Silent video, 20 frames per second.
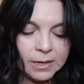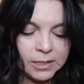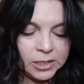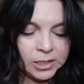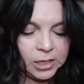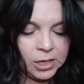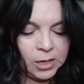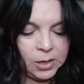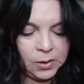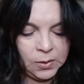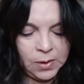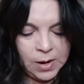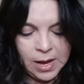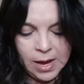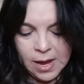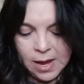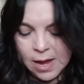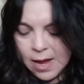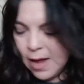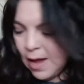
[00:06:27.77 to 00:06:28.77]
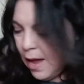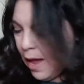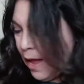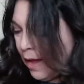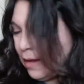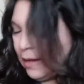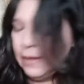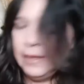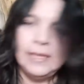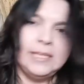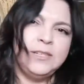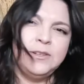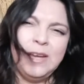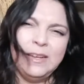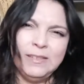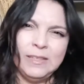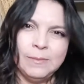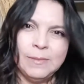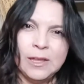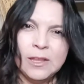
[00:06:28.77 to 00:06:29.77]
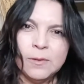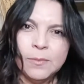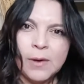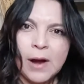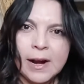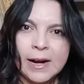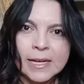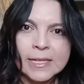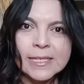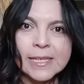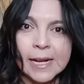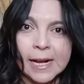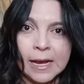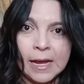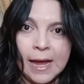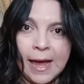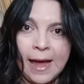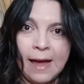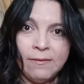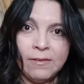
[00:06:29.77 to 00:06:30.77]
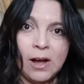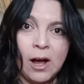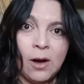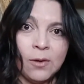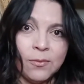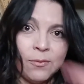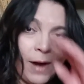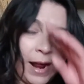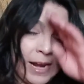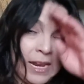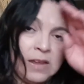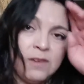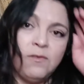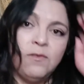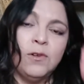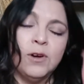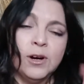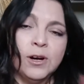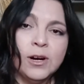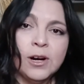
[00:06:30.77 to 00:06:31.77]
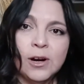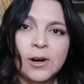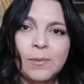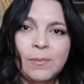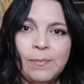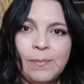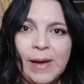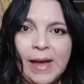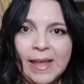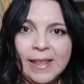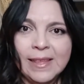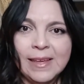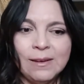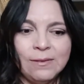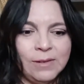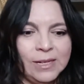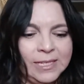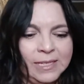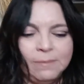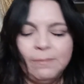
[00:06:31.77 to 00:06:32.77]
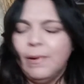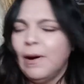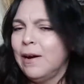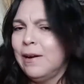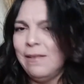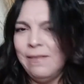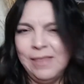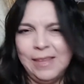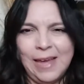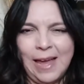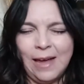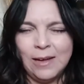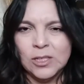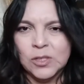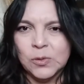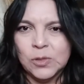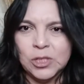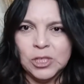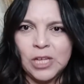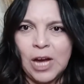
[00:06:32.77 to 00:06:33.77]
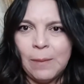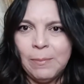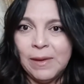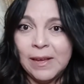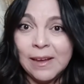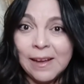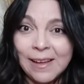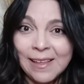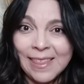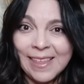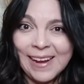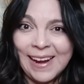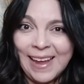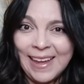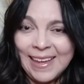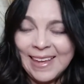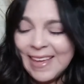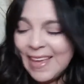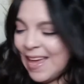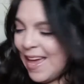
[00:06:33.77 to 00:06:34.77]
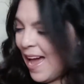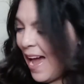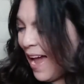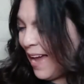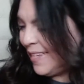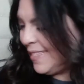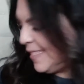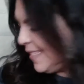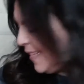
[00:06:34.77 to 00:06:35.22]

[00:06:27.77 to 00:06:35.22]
So I do have some other products that I have already for her, but it wasn't part of the actual shopping haul that I